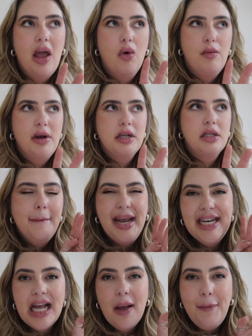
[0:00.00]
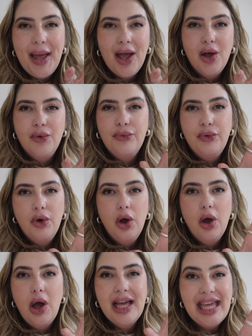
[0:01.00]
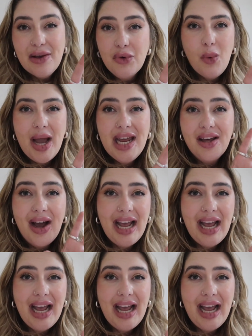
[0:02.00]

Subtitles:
it almost made it a bit of a giveaway that